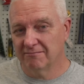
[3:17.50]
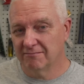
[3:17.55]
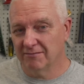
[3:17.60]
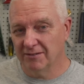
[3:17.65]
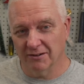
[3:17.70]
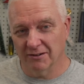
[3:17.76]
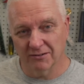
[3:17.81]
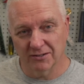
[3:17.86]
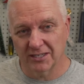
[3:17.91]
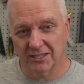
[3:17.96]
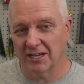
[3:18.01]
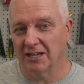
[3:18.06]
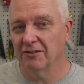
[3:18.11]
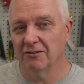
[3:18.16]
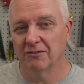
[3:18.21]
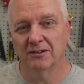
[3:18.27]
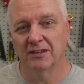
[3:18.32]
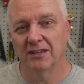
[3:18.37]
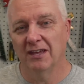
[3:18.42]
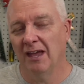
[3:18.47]
you're still
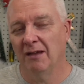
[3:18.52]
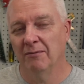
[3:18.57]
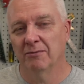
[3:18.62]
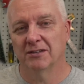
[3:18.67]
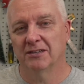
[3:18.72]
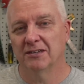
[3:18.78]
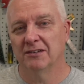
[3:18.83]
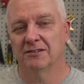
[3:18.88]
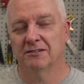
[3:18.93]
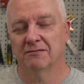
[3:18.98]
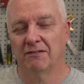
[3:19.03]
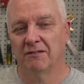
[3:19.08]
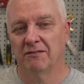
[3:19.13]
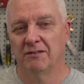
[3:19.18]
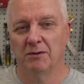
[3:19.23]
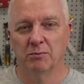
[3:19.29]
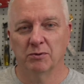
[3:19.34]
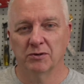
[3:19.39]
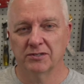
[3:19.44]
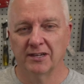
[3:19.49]
only able to use
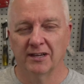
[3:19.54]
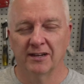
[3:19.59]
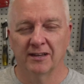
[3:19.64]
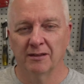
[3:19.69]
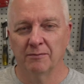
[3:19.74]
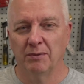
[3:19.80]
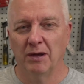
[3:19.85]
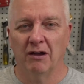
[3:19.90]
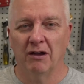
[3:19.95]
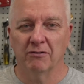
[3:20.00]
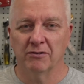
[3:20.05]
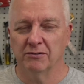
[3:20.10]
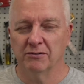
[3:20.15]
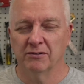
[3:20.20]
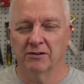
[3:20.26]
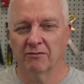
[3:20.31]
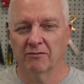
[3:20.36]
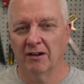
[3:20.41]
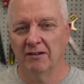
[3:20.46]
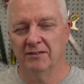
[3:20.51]
50% of the power to
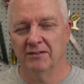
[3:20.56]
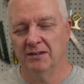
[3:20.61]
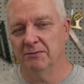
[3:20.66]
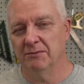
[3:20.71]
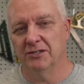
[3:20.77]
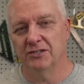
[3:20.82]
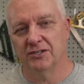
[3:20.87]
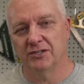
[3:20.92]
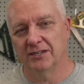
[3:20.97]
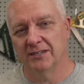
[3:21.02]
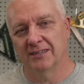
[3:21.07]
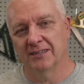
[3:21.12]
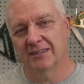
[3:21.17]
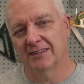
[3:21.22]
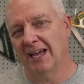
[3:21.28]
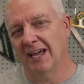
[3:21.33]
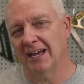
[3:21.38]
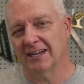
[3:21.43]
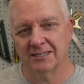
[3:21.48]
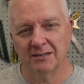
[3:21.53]
engrave an image. And
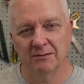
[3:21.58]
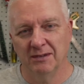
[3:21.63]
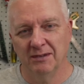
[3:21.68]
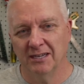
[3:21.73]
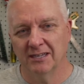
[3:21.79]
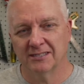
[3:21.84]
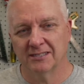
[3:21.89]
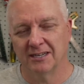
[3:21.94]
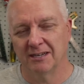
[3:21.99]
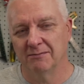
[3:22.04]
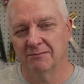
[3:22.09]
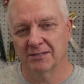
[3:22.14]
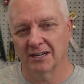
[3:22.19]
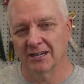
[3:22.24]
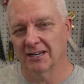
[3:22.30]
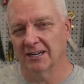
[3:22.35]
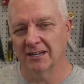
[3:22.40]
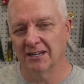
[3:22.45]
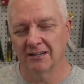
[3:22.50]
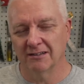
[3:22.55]
that to me seems a
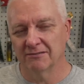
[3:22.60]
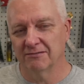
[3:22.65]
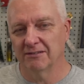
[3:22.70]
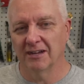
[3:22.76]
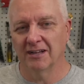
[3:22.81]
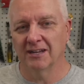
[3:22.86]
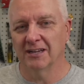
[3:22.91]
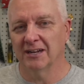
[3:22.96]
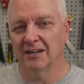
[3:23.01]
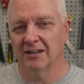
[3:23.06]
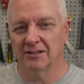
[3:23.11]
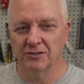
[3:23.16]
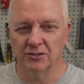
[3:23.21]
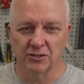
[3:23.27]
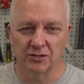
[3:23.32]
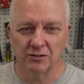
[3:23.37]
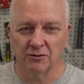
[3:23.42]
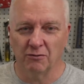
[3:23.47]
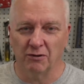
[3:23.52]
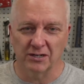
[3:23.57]
little, a little
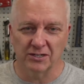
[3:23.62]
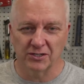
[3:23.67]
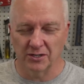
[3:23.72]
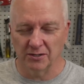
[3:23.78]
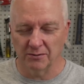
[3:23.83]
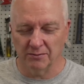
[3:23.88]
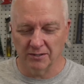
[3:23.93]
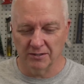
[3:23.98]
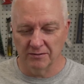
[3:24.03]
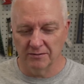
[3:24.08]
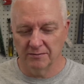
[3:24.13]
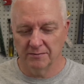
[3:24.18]
questionable.